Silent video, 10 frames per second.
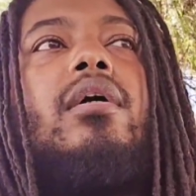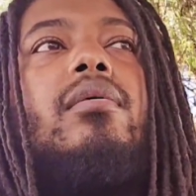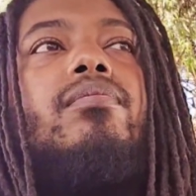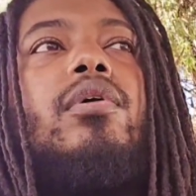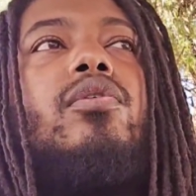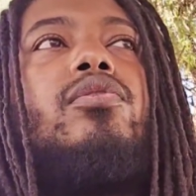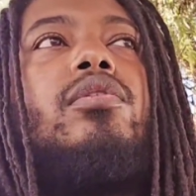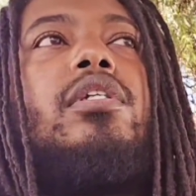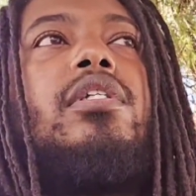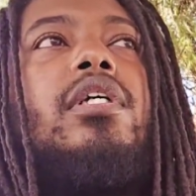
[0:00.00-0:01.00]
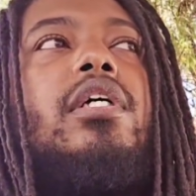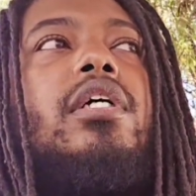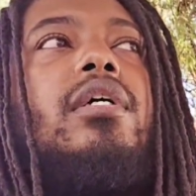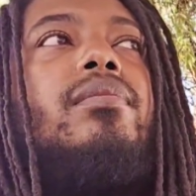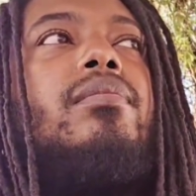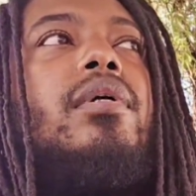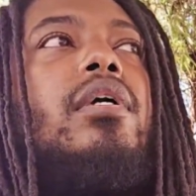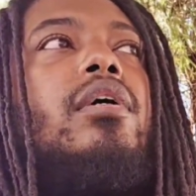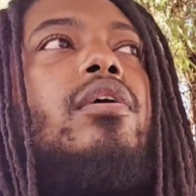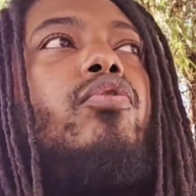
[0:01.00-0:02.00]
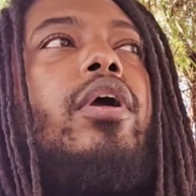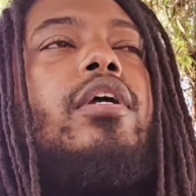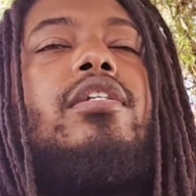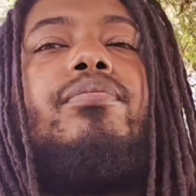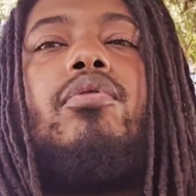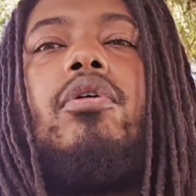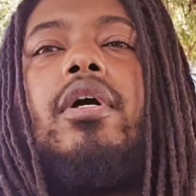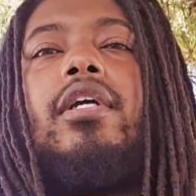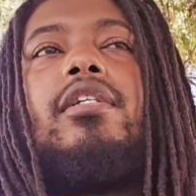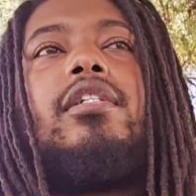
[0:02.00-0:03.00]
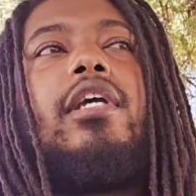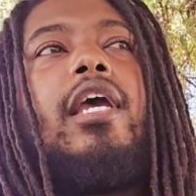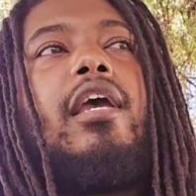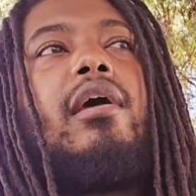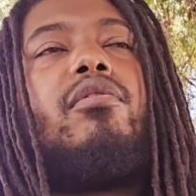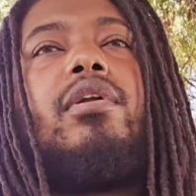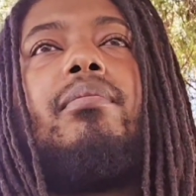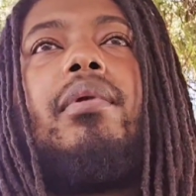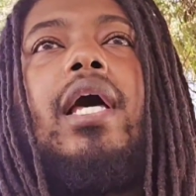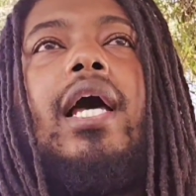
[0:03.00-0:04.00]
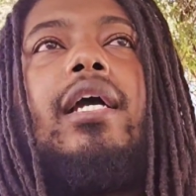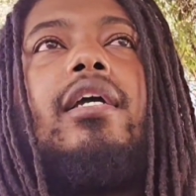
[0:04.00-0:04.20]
go to these crazy parties and hang out on the block,